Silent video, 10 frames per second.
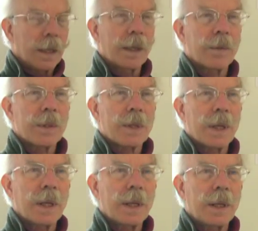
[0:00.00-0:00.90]
It was
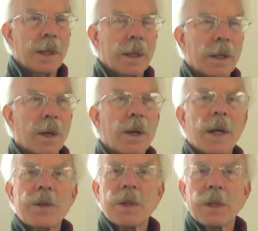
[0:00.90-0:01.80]
an art
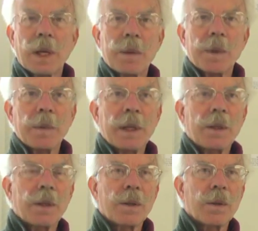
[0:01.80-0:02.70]
agent came to me
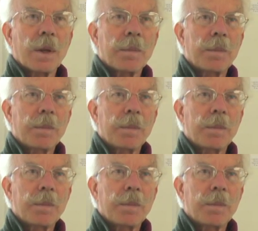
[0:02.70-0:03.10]
to do a